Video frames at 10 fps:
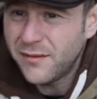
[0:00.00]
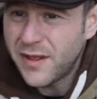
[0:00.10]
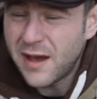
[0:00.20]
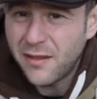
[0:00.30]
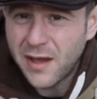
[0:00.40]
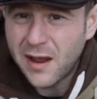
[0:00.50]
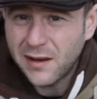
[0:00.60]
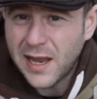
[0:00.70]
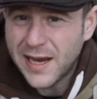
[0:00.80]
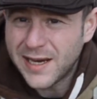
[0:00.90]

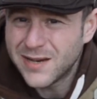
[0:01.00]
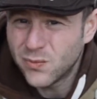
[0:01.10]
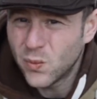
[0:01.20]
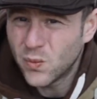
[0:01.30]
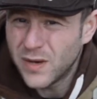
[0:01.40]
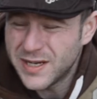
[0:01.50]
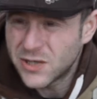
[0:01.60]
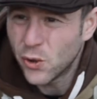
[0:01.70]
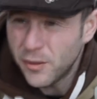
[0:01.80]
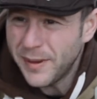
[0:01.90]
that lake is
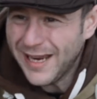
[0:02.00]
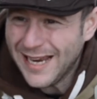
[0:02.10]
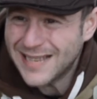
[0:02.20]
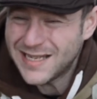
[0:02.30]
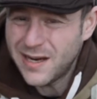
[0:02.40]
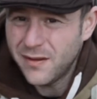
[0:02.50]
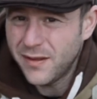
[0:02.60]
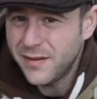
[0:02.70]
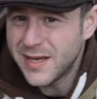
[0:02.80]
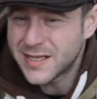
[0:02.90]
going to be easier
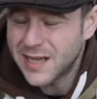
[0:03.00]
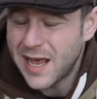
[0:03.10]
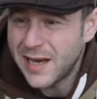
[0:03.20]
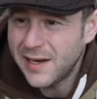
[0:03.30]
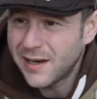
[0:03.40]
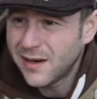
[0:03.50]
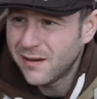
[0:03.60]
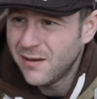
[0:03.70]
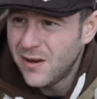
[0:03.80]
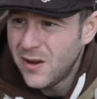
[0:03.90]
than this lake.
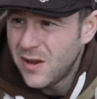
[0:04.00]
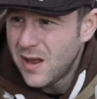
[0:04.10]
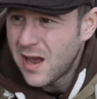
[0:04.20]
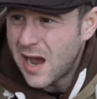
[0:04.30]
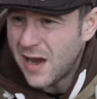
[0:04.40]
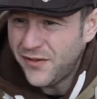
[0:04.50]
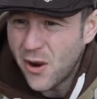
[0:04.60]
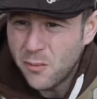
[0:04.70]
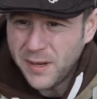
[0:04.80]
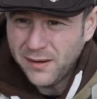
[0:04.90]
I
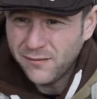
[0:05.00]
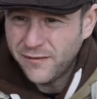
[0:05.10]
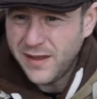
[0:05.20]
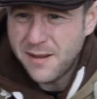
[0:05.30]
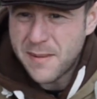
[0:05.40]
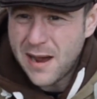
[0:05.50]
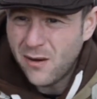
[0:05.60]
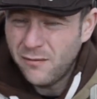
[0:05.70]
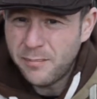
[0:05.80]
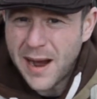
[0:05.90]
don't mean for the
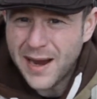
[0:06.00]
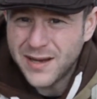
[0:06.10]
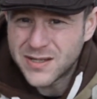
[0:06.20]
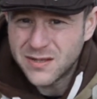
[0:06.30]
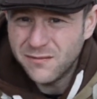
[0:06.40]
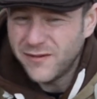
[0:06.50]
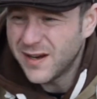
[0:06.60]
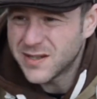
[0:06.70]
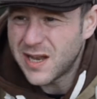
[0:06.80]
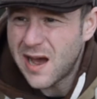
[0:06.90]
amount of bites and
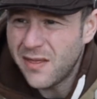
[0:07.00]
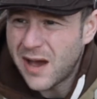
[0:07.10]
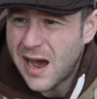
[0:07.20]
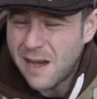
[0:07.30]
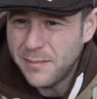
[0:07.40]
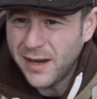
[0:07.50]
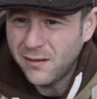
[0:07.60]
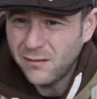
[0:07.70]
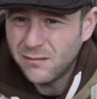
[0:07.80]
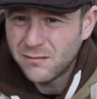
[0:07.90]
things like that, I
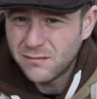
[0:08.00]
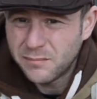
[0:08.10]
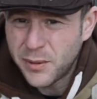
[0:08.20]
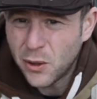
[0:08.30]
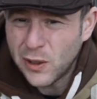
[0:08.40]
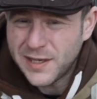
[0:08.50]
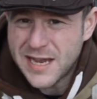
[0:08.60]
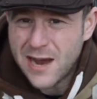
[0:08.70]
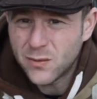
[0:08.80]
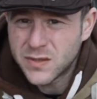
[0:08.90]
mean purely
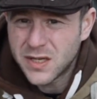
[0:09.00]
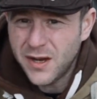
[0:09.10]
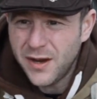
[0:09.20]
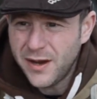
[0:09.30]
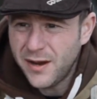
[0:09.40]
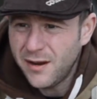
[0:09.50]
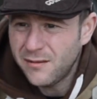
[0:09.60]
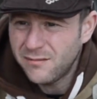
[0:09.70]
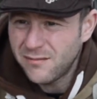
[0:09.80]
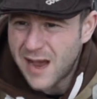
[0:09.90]
down to
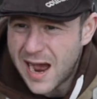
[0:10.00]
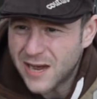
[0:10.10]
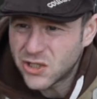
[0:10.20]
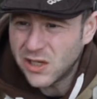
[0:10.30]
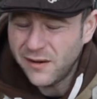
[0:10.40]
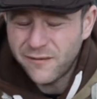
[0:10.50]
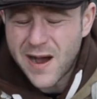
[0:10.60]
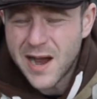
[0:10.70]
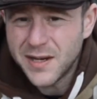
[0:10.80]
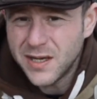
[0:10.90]
actually
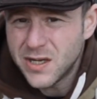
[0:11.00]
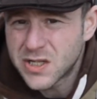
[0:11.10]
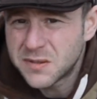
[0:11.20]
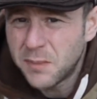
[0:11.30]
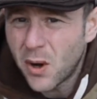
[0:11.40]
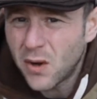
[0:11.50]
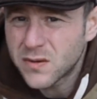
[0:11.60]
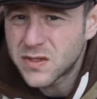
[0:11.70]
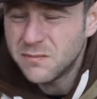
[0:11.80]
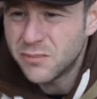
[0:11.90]
finding your
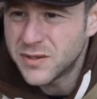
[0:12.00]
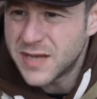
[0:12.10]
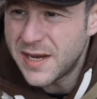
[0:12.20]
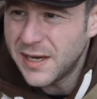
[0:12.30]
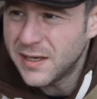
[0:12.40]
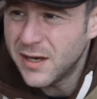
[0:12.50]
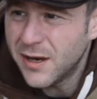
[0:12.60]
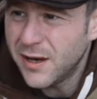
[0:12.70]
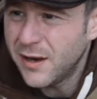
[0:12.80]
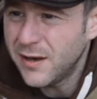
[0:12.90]
spots and presenting
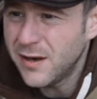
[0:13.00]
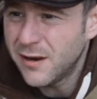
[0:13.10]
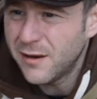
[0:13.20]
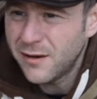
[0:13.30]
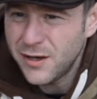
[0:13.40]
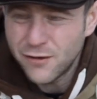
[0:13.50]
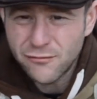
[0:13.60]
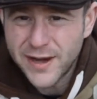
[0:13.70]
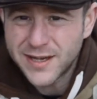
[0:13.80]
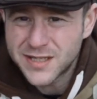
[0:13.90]
your
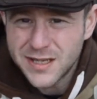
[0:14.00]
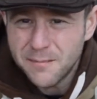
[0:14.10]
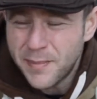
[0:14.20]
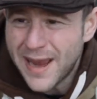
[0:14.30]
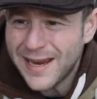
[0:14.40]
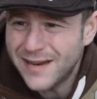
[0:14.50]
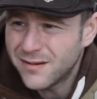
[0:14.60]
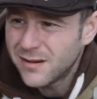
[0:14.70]
rigs and your bait.